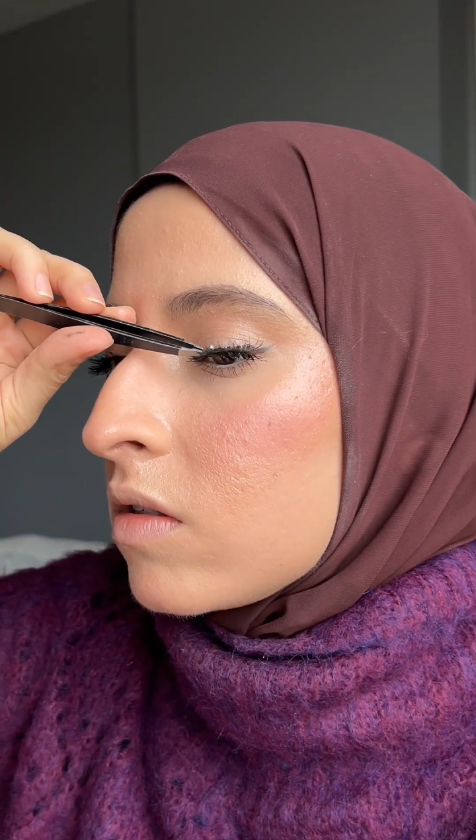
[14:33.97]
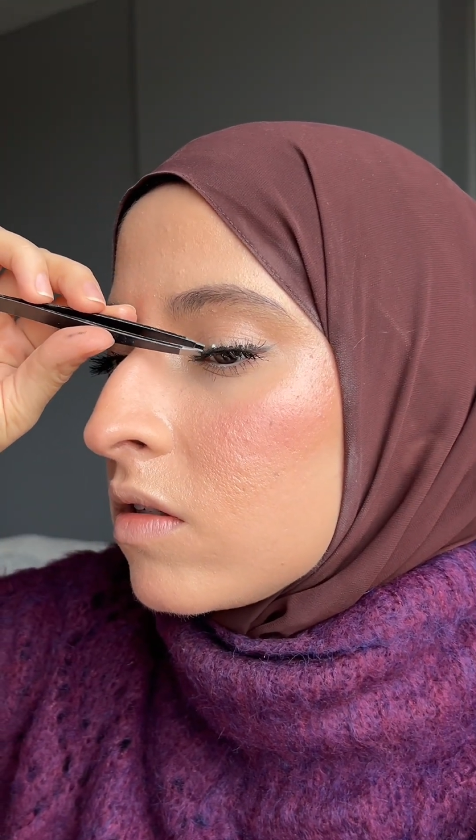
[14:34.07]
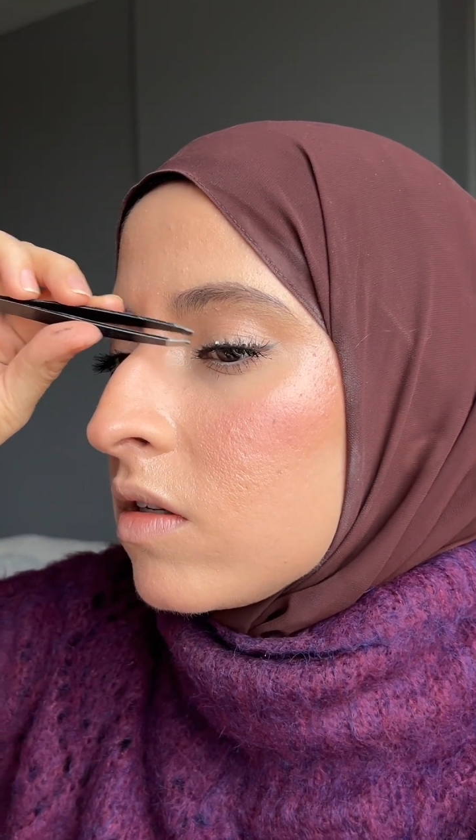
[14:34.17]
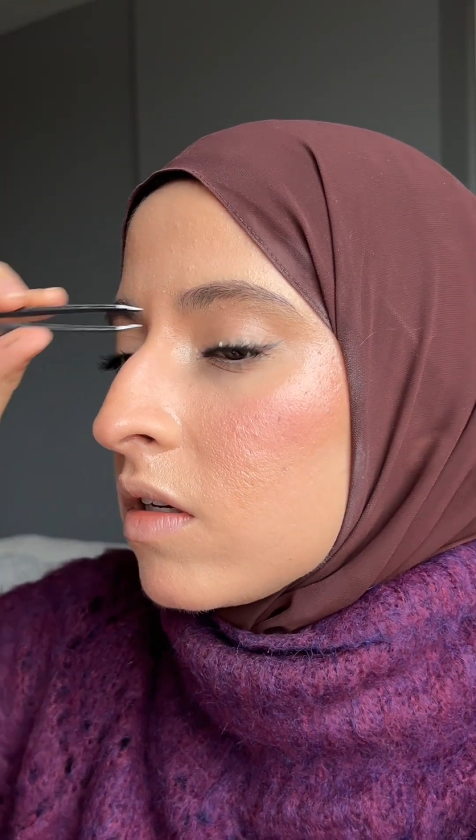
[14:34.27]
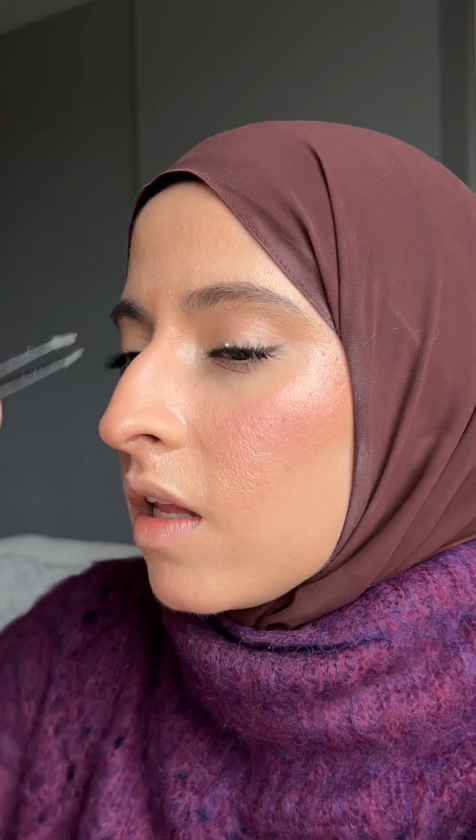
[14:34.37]

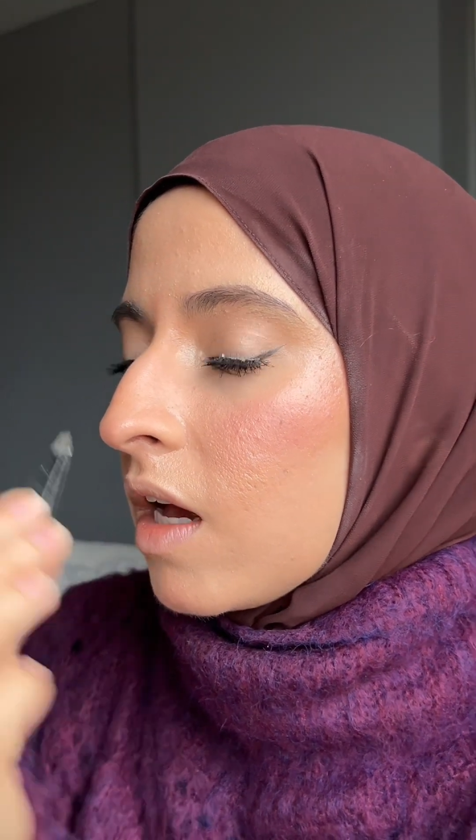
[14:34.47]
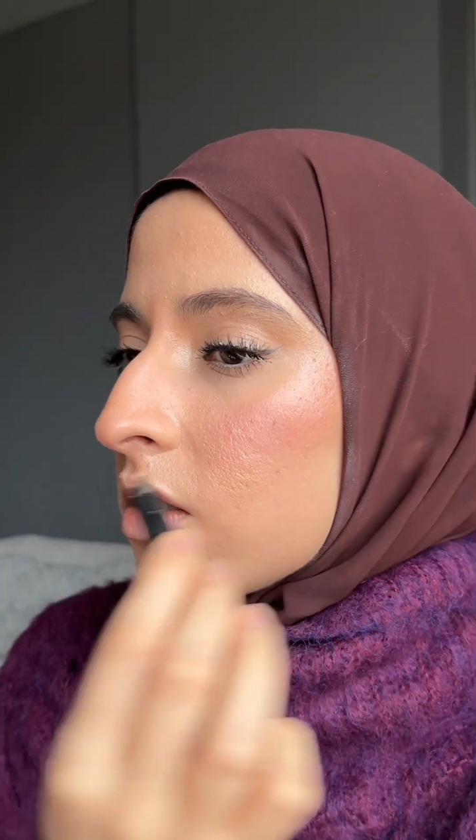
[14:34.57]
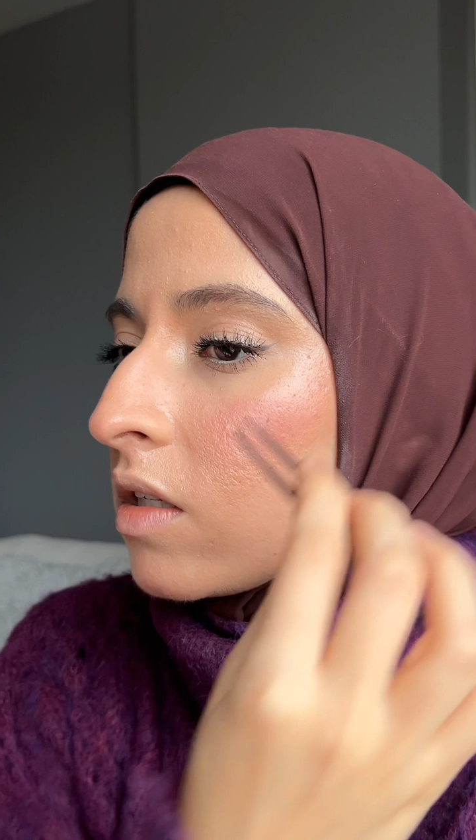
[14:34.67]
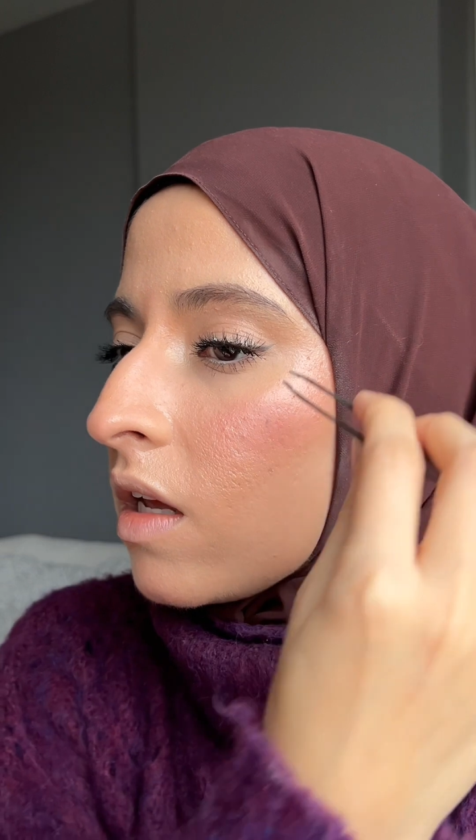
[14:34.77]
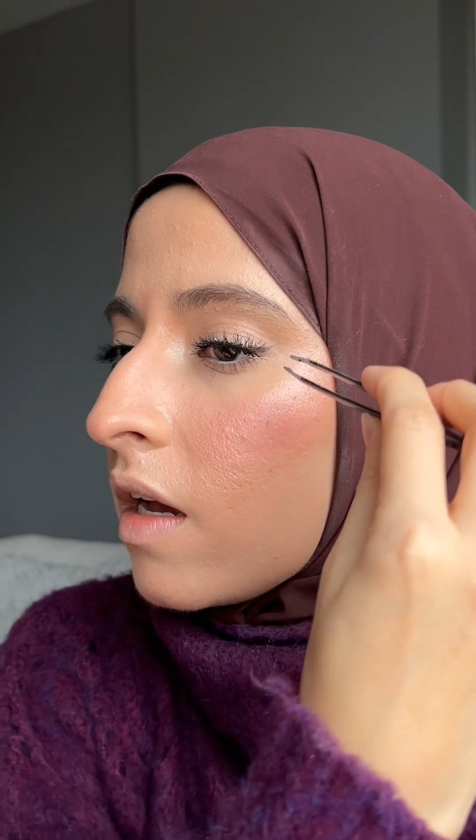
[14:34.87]
your
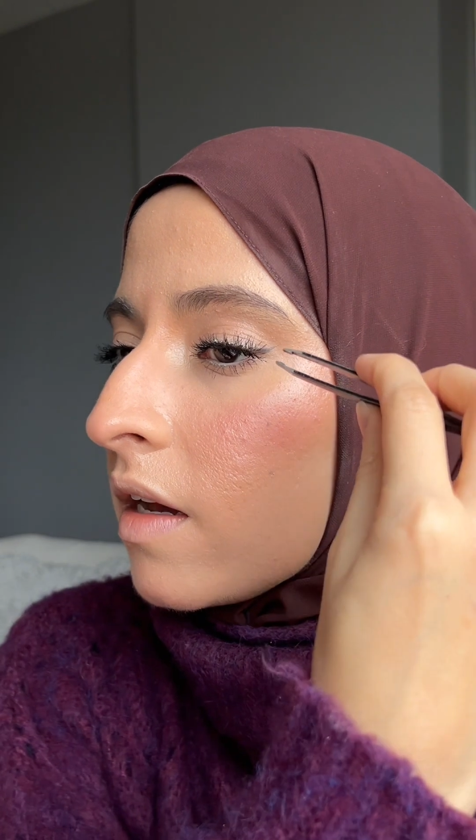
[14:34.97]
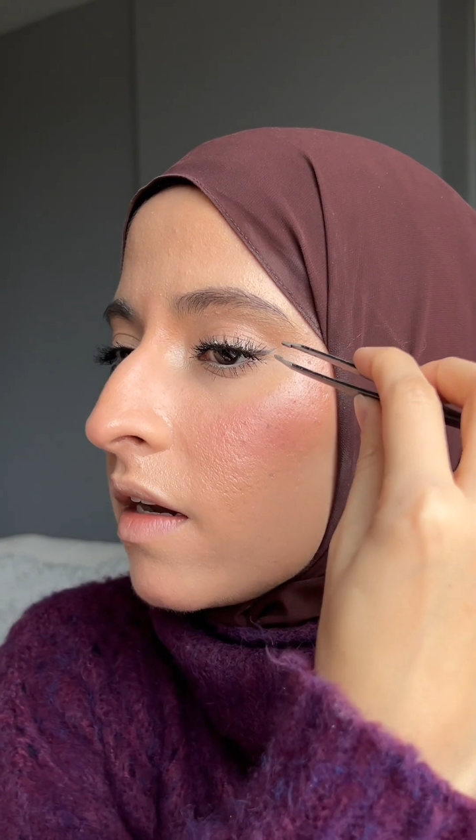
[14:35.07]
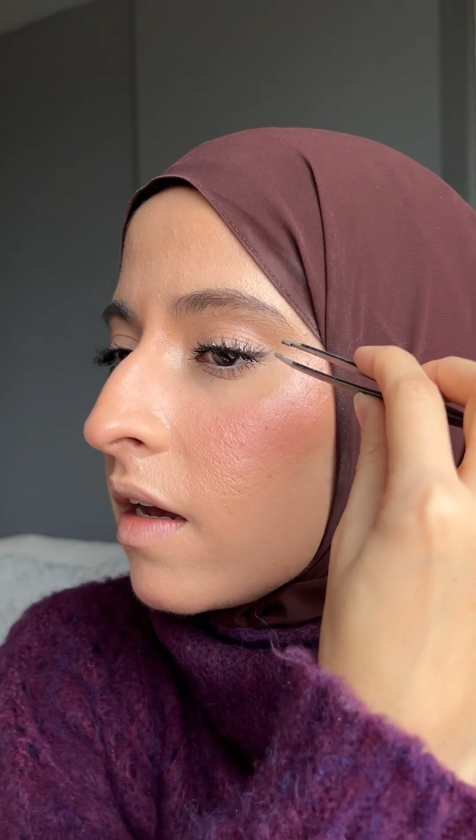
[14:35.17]
lash line